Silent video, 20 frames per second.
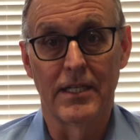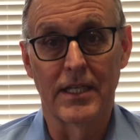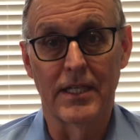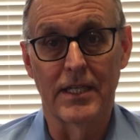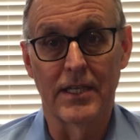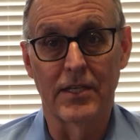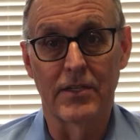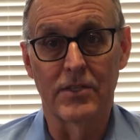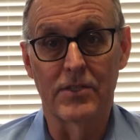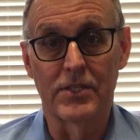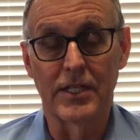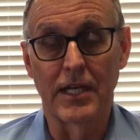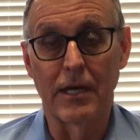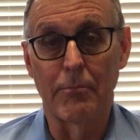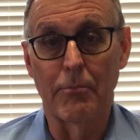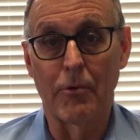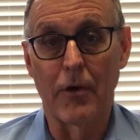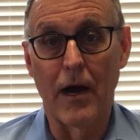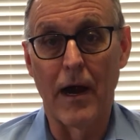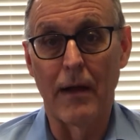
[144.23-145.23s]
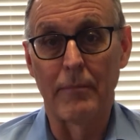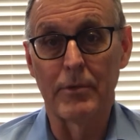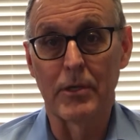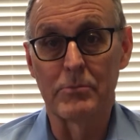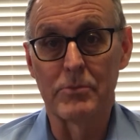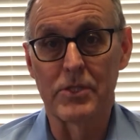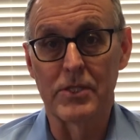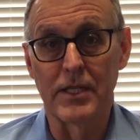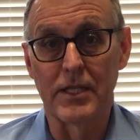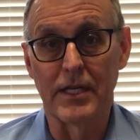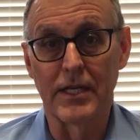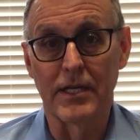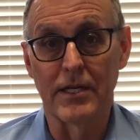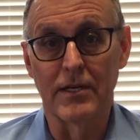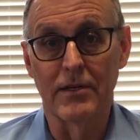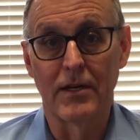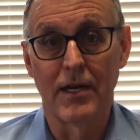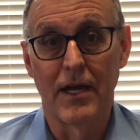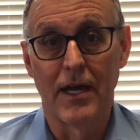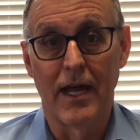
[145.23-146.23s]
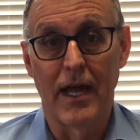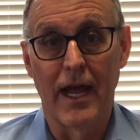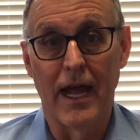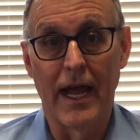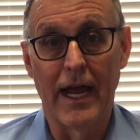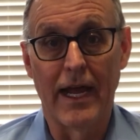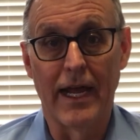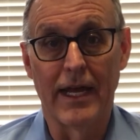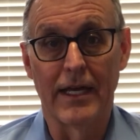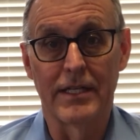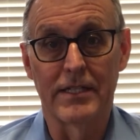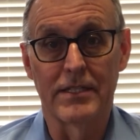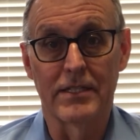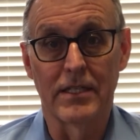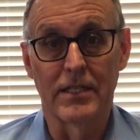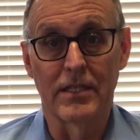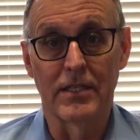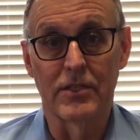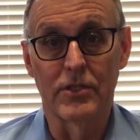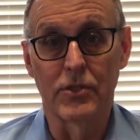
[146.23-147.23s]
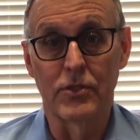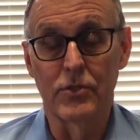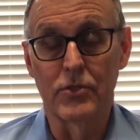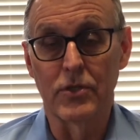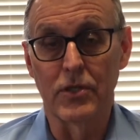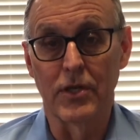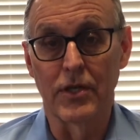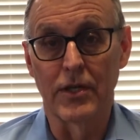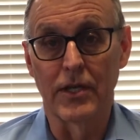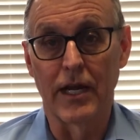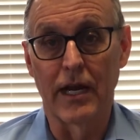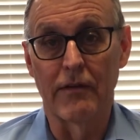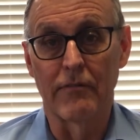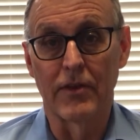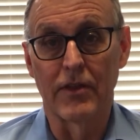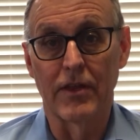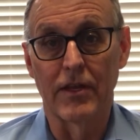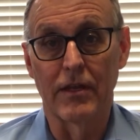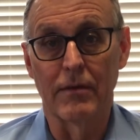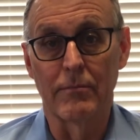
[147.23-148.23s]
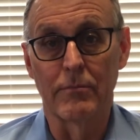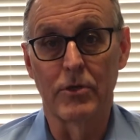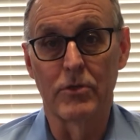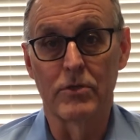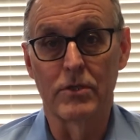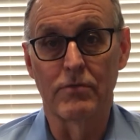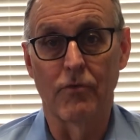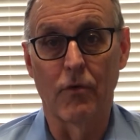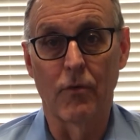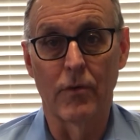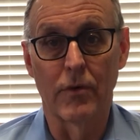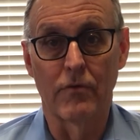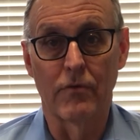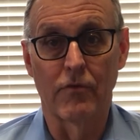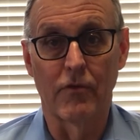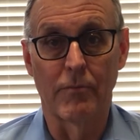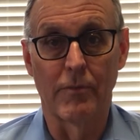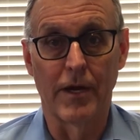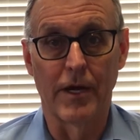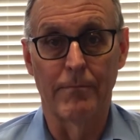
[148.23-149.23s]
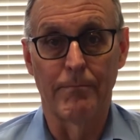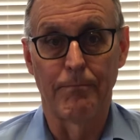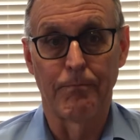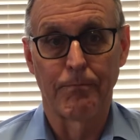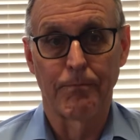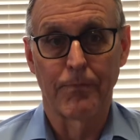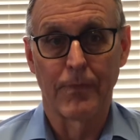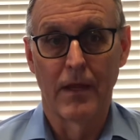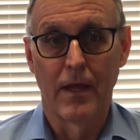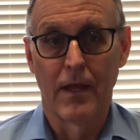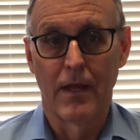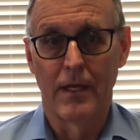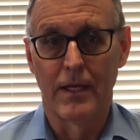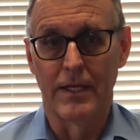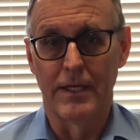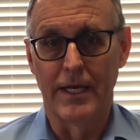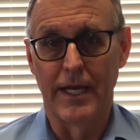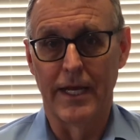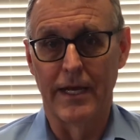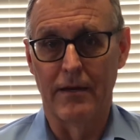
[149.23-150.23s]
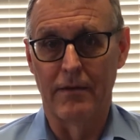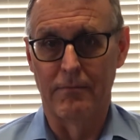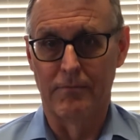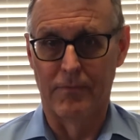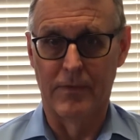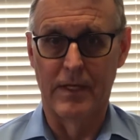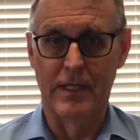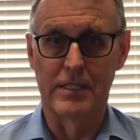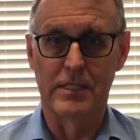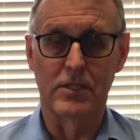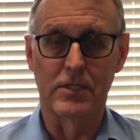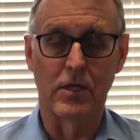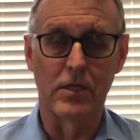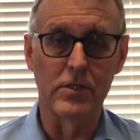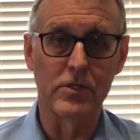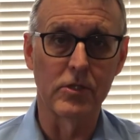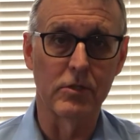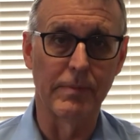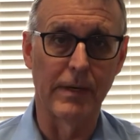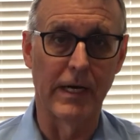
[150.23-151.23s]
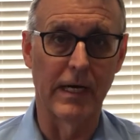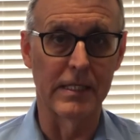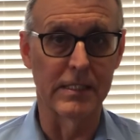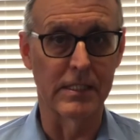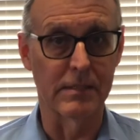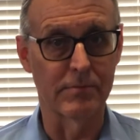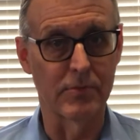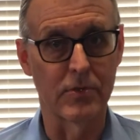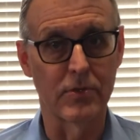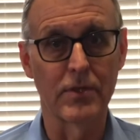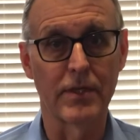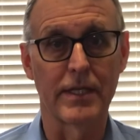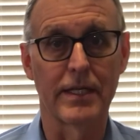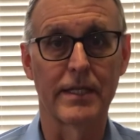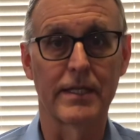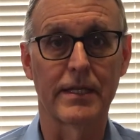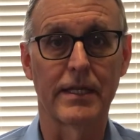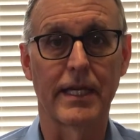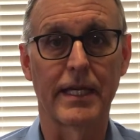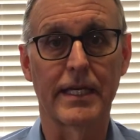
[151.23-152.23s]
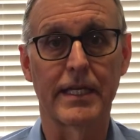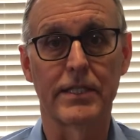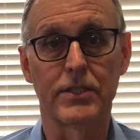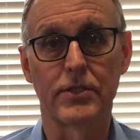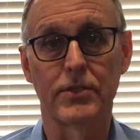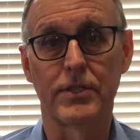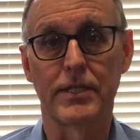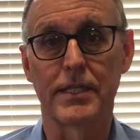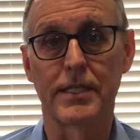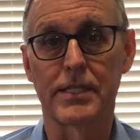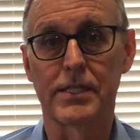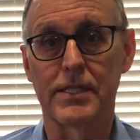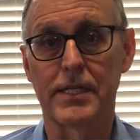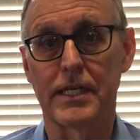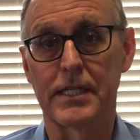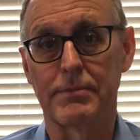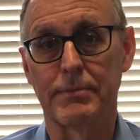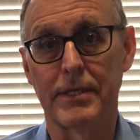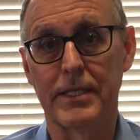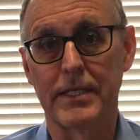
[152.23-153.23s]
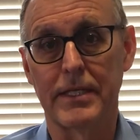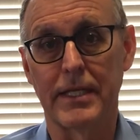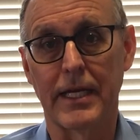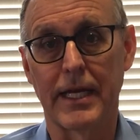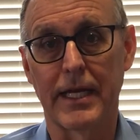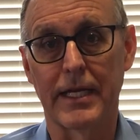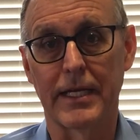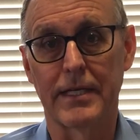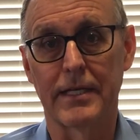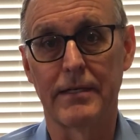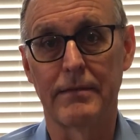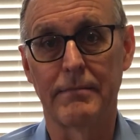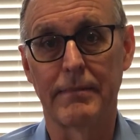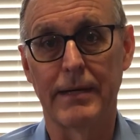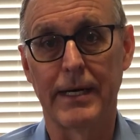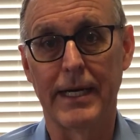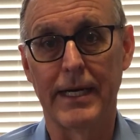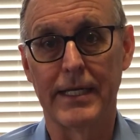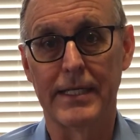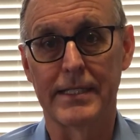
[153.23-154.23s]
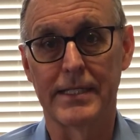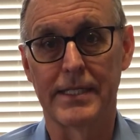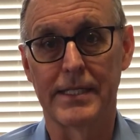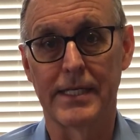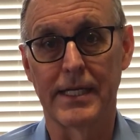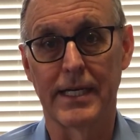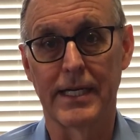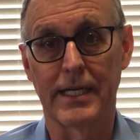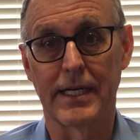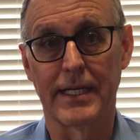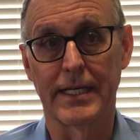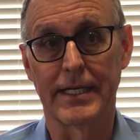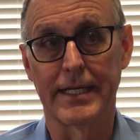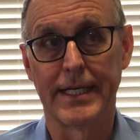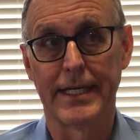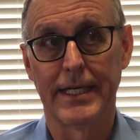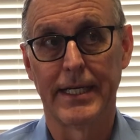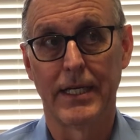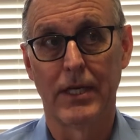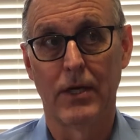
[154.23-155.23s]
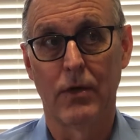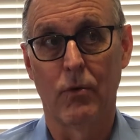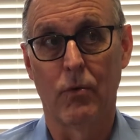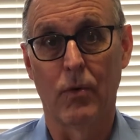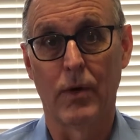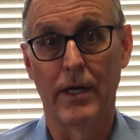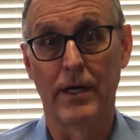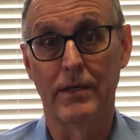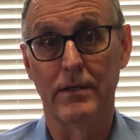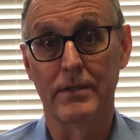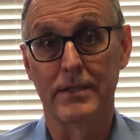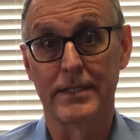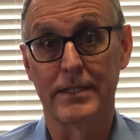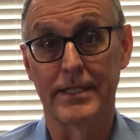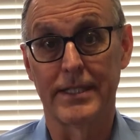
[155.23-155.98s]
there's any problems there, and usually everything moves forward from there. Now, it's also possible that they can do the assessment and come back and say, well,